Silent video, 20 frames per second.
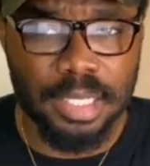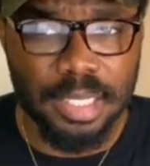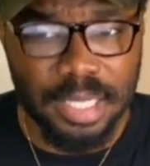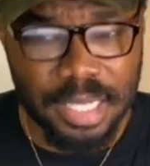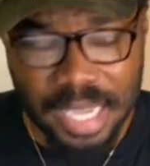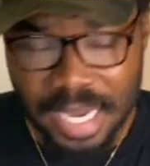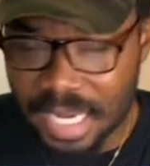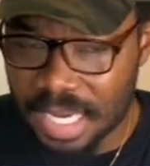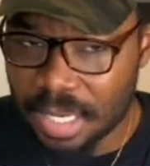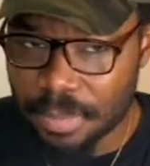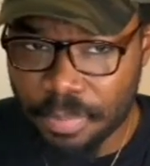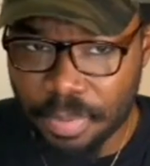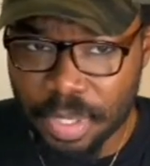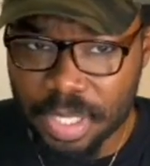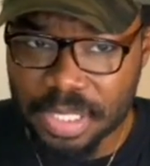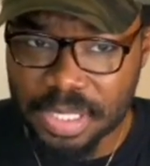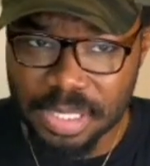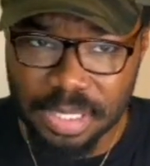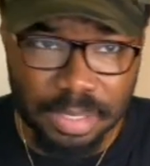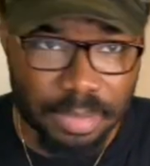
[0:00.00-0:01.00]
Kennedy
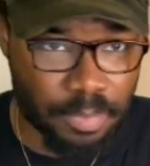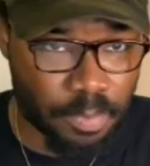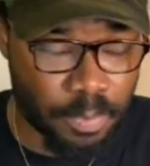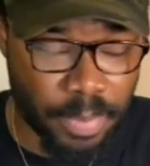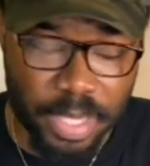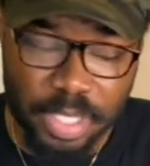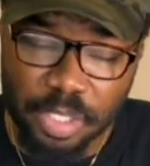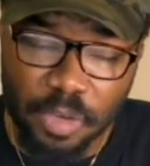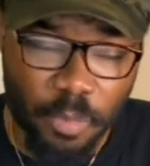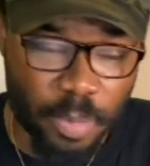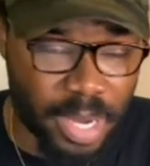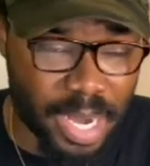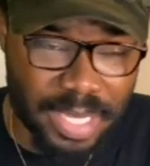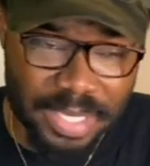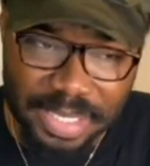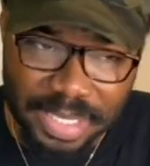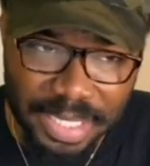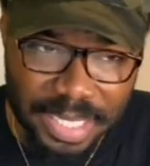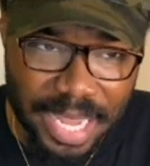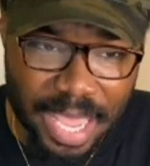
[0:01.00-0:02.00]
Brooks, based on what I've
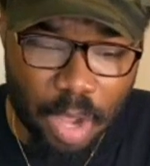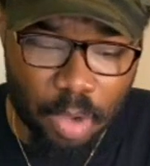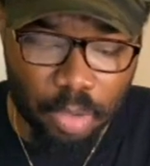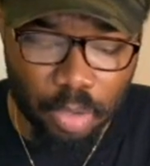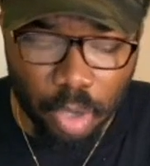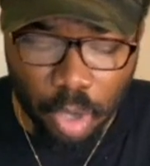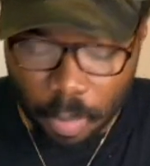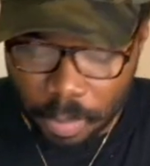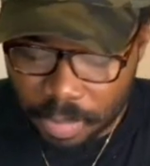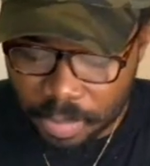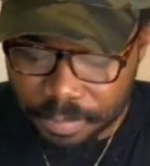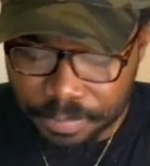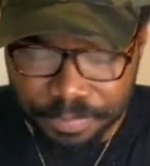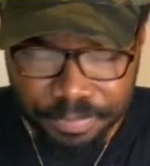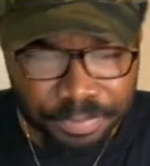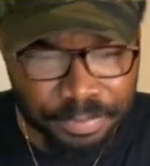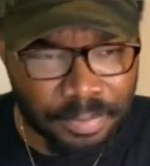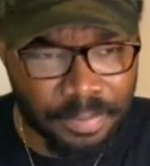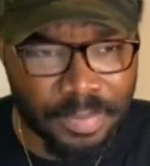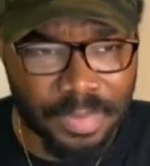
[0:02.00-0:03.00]
seen at Oklahoma,
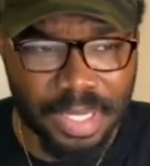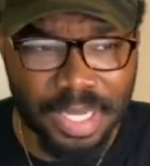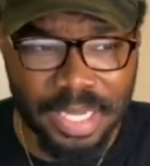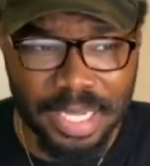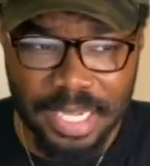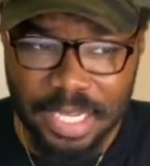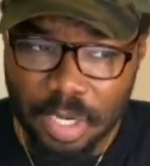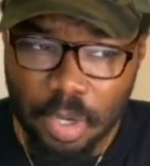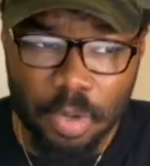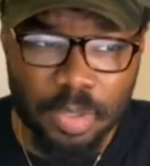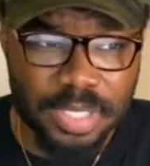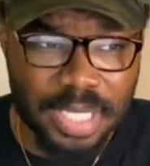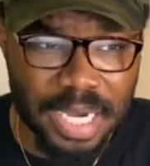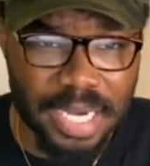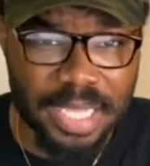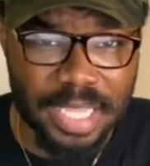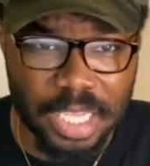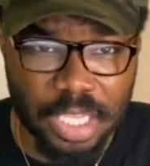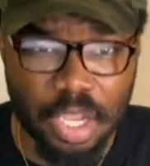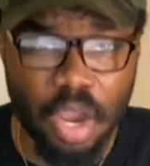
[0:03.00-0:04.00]
he knows how
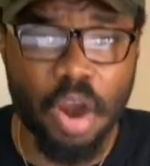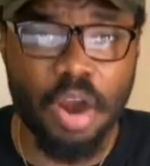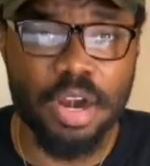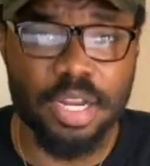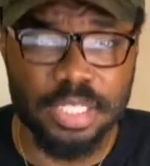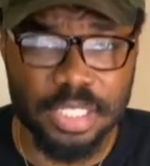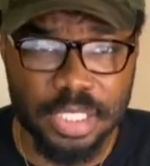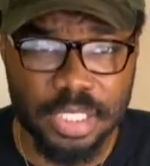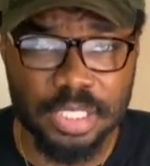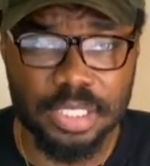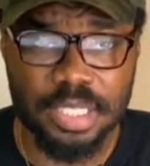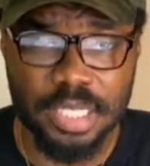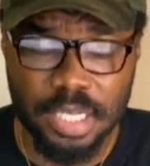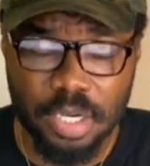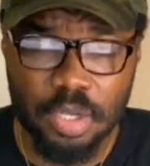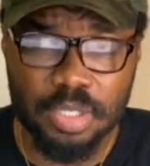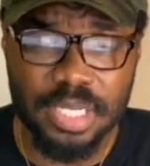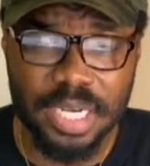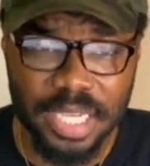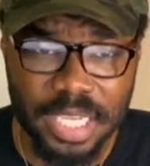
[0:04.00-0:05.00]
to get yardage, and he
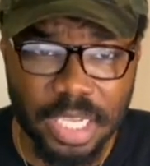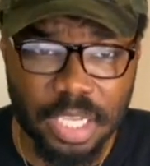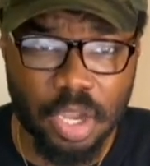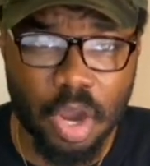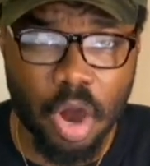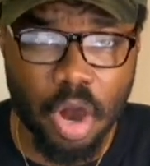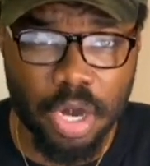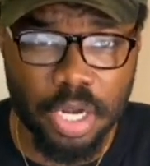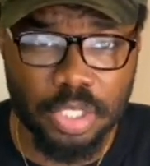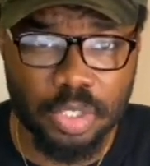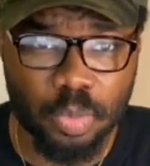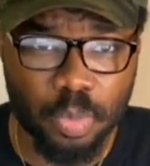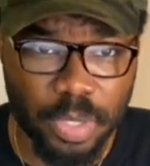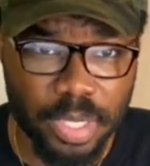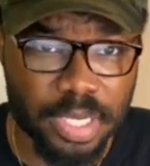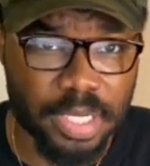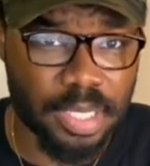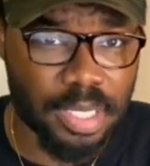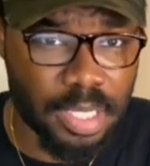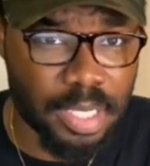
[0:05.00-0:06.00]
knows how to get yardage
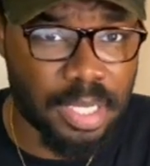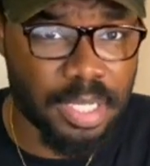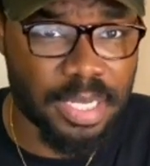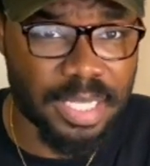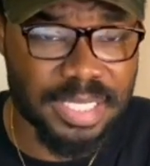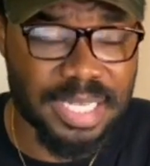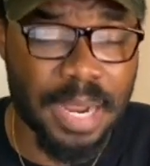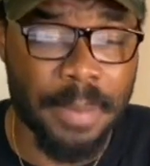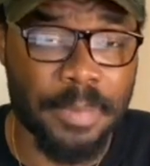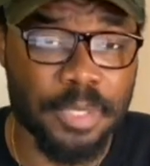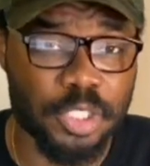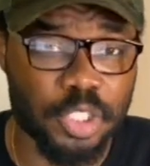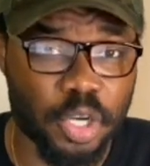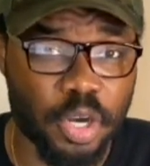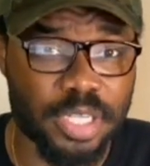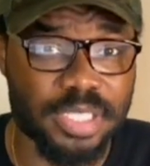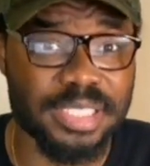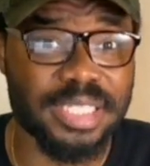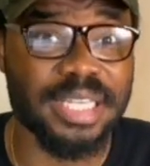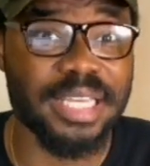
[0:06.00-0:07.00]
when there's not much
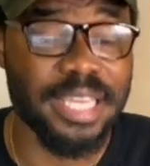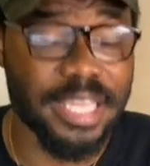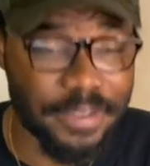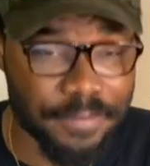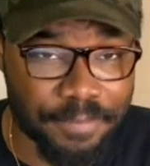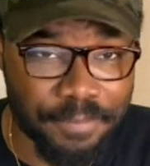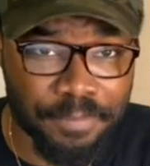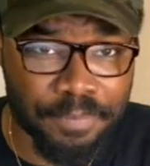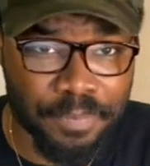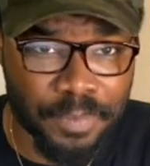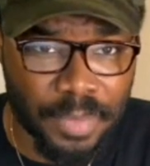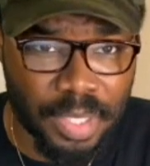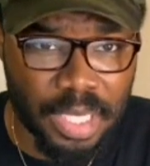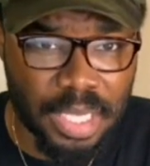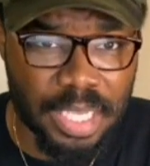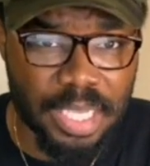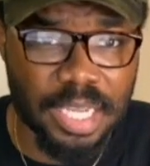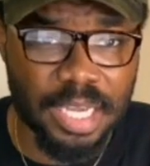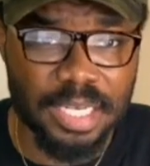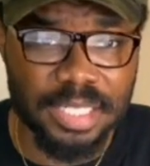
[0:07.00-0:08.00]
yardage to get.
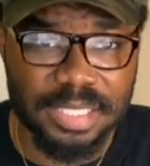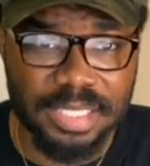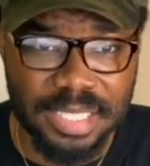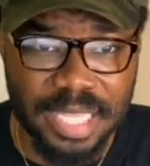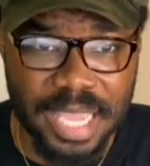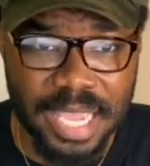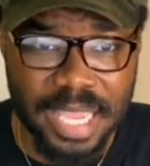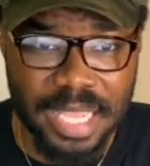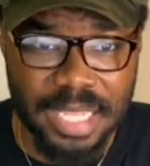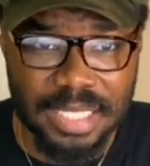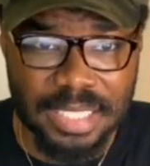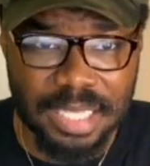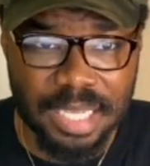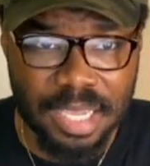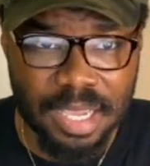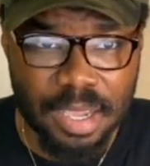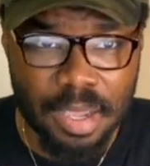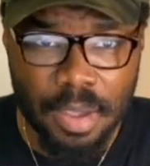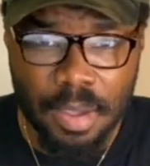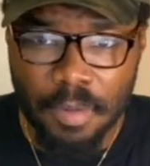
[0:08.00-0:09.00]
He understands
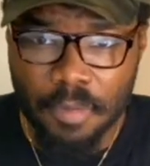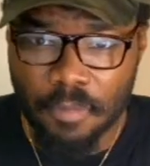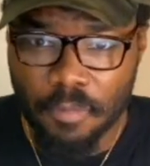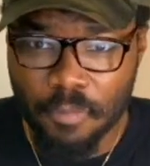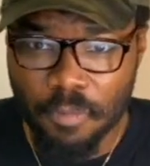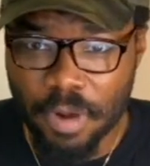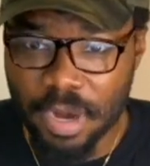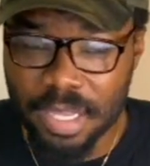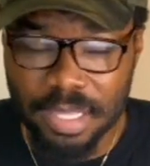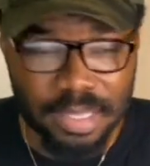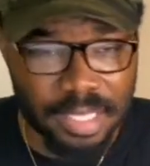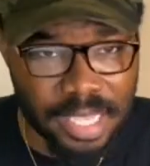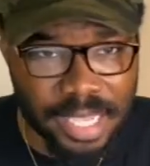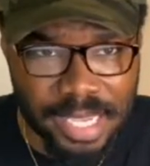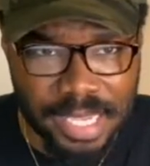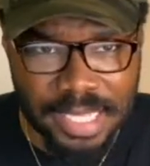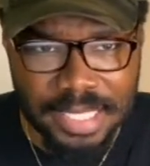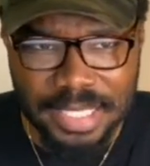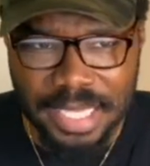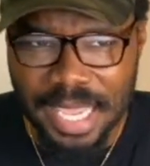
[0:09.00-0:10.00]
running
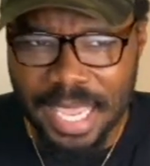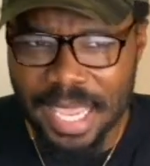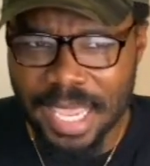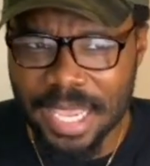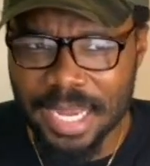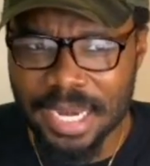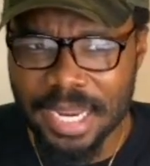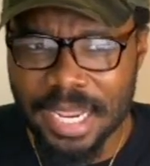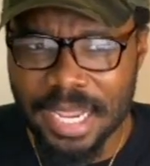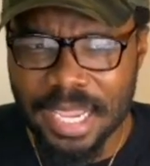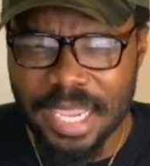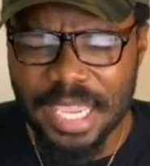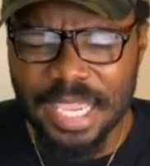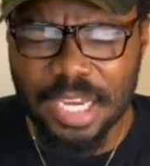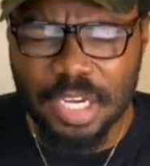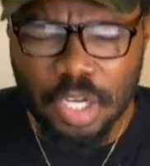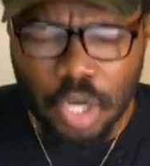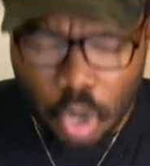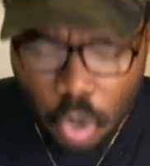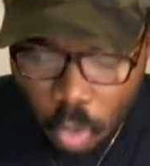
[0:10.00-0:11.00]
lanes, and he
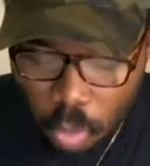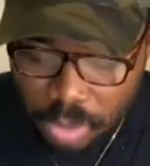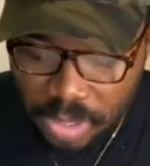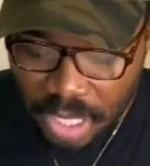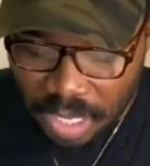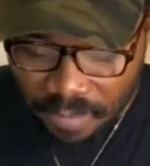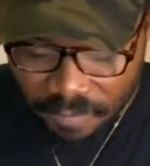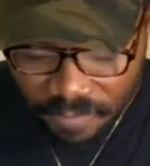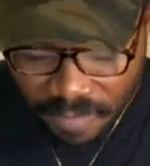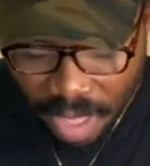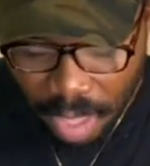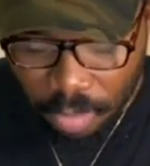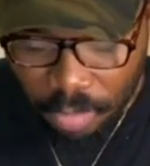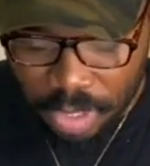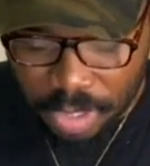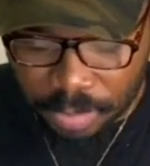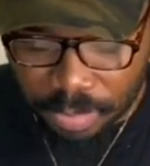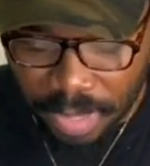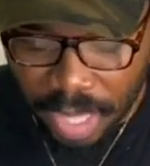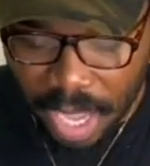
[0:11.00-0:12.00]
knows how to follow
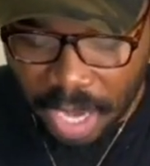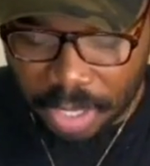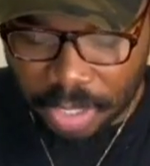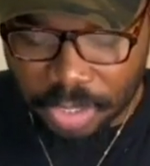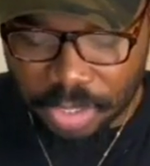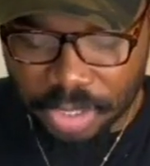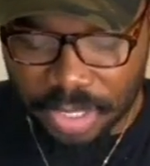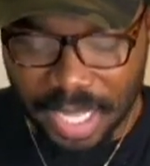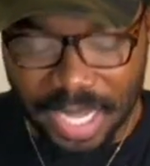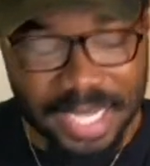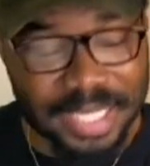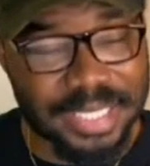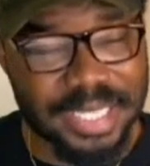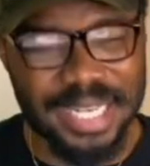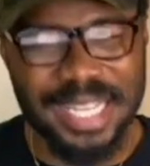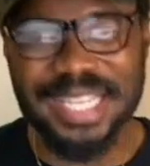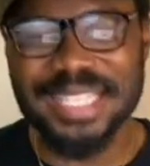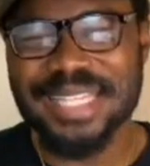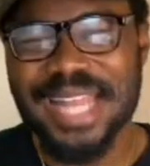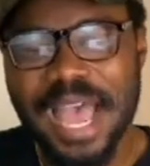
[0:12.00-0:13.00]
his blockers. Like I said,
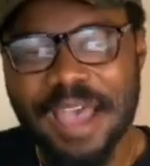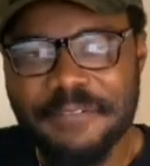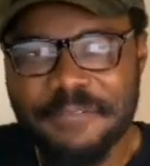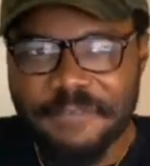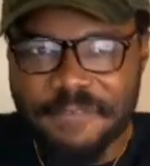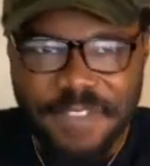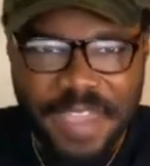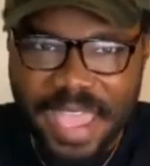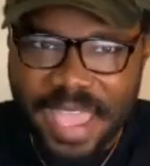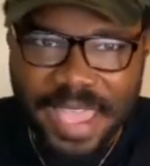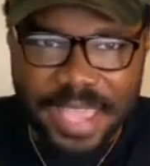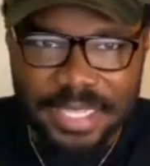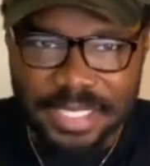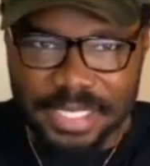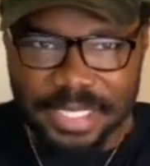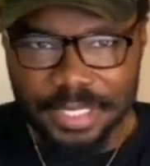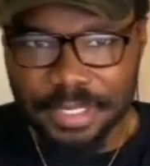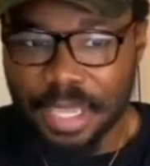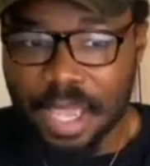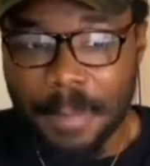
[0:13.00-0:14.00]
he's not
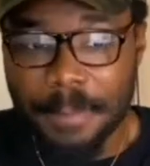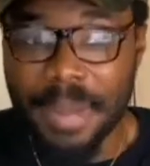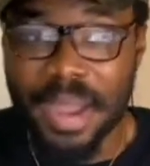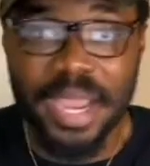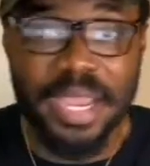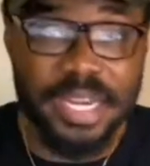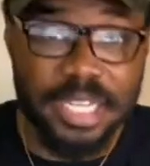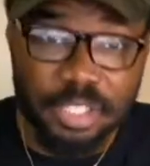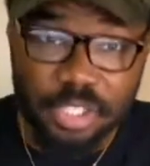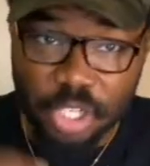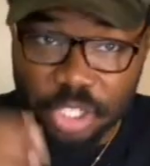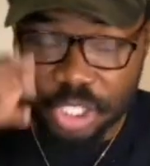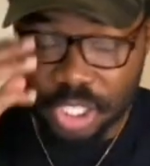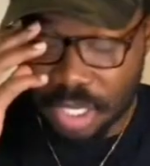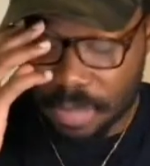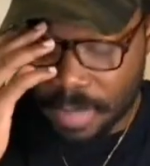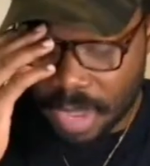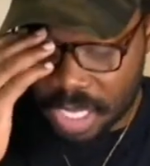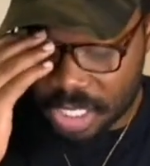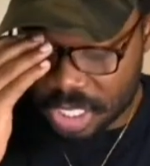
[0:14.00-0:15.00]
fast by any stretch of the
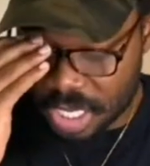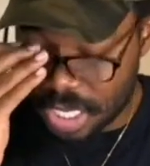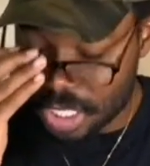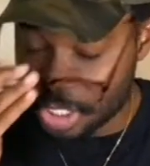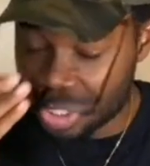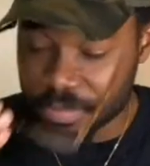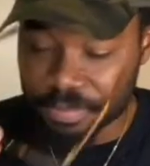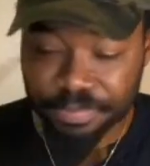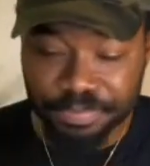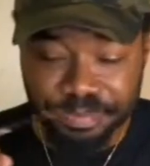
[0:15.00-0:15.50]
imagination.